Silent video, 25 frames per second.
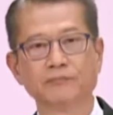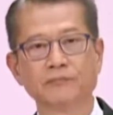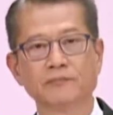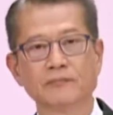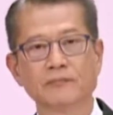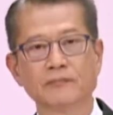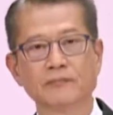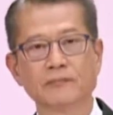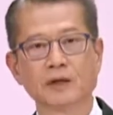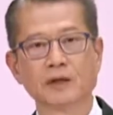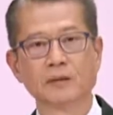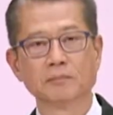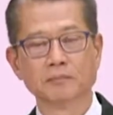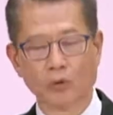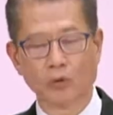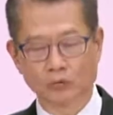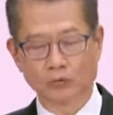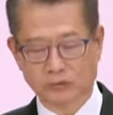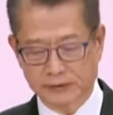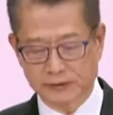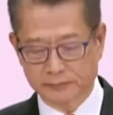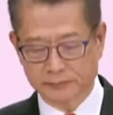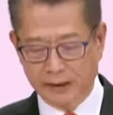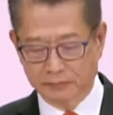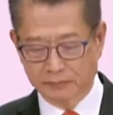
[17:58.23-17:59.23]
monthly
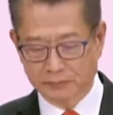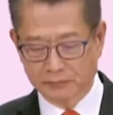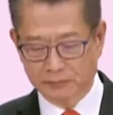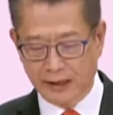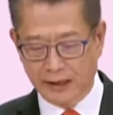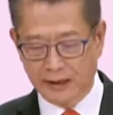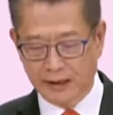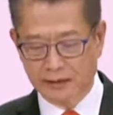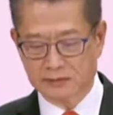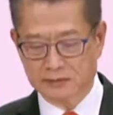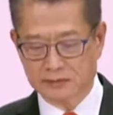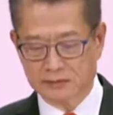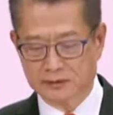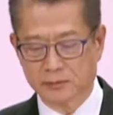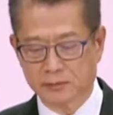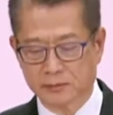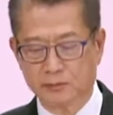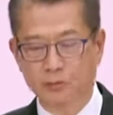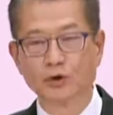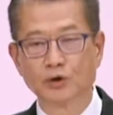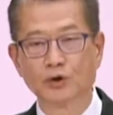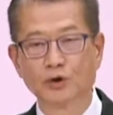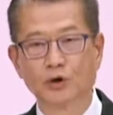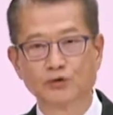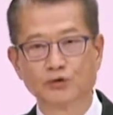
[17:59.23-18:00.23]
public transport
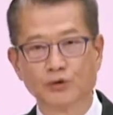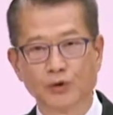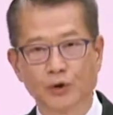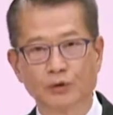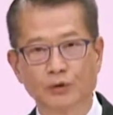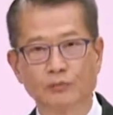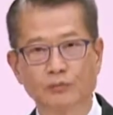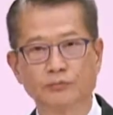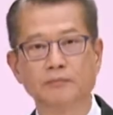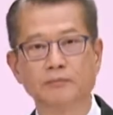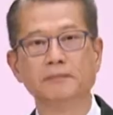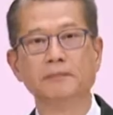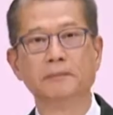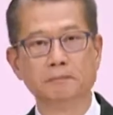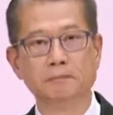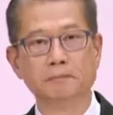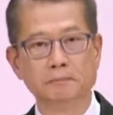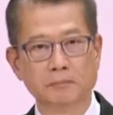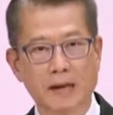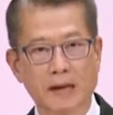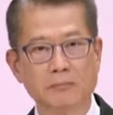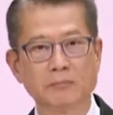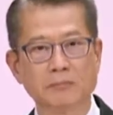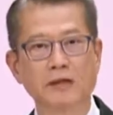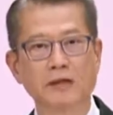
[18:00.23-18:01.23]
expenses in excess
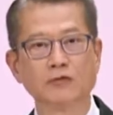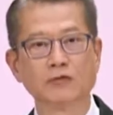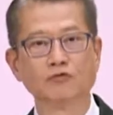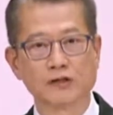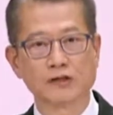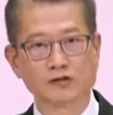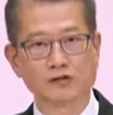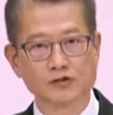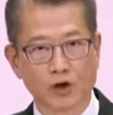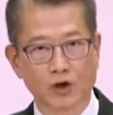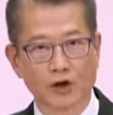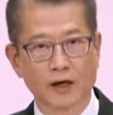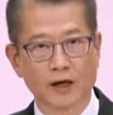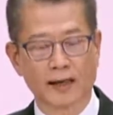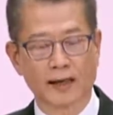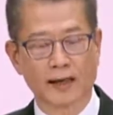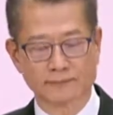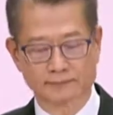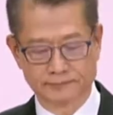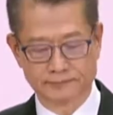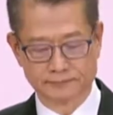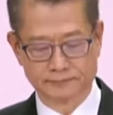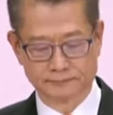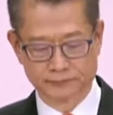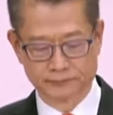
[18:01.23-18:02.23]
of
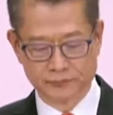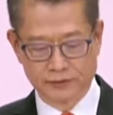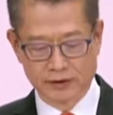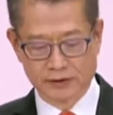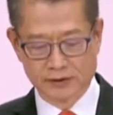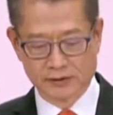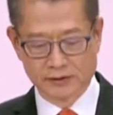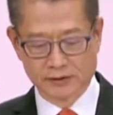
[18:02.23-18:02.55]
$200, subject to a